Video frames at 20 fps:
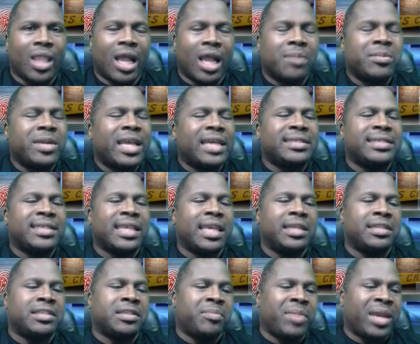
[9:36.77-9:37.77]
I'm not
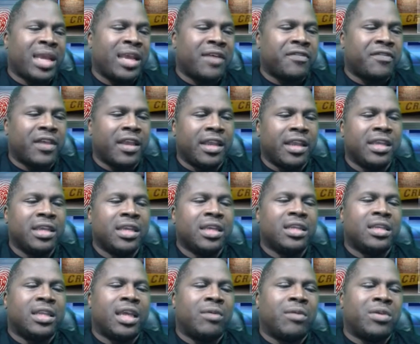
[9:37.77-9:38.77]
saying it's a bad thing
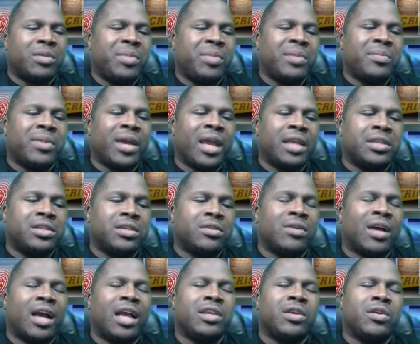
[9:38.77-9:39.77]
that when people ask
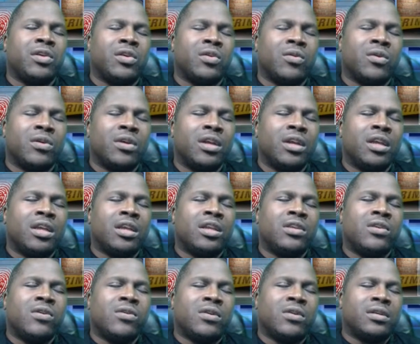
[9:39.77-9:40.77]
you how you doing,
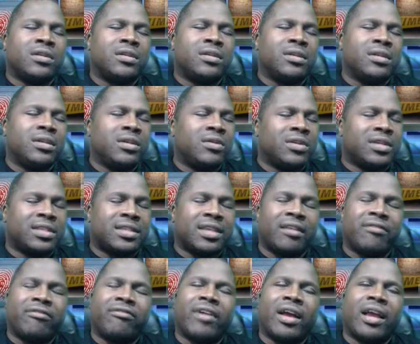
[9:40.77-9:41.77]
you could
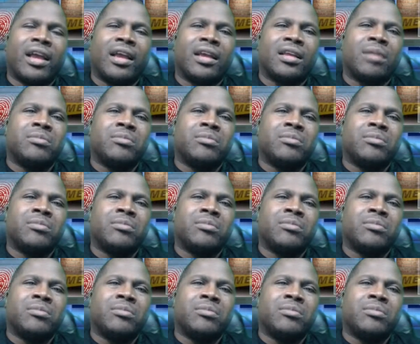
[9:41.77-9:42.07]
say fine.